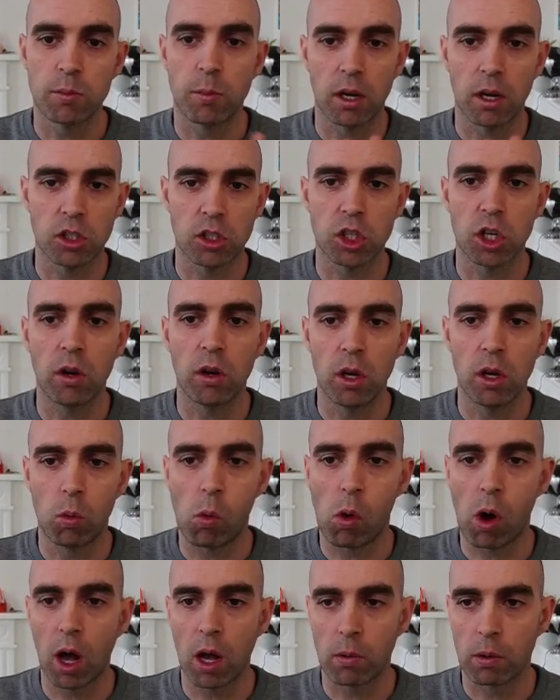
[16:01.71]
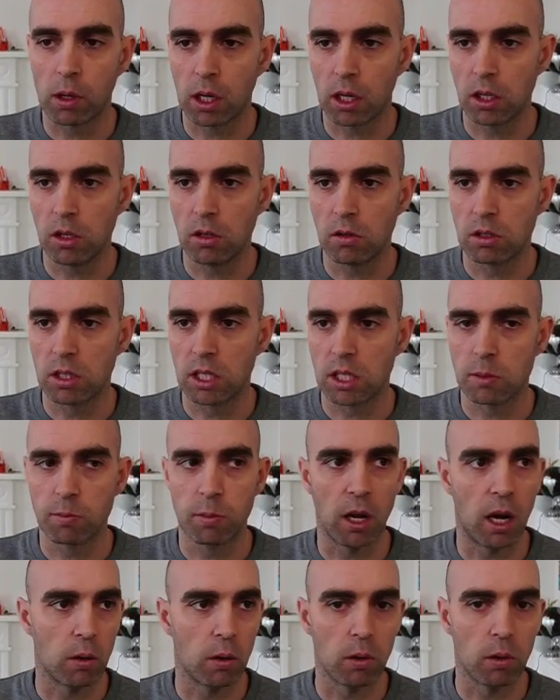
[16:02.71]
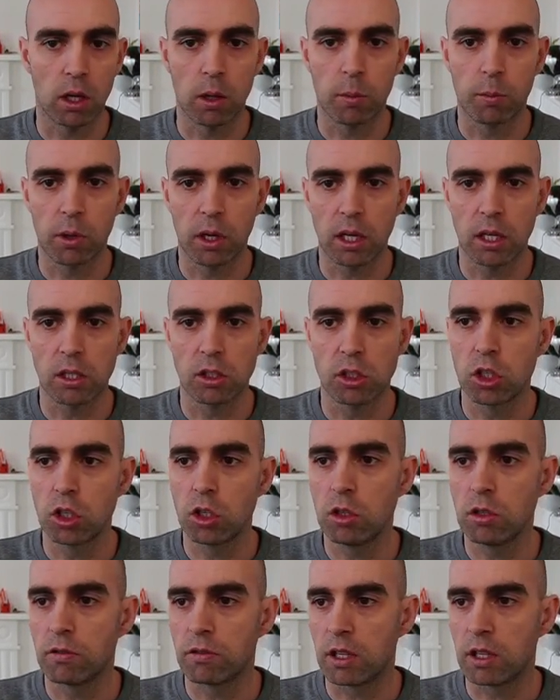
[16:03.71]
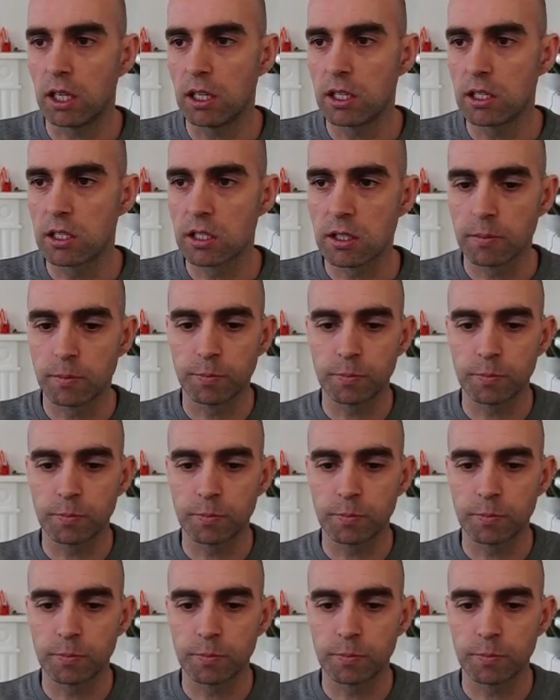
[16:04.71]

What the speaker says: but I'll show you why we're going to use this block. We're going to bring in 2 of these.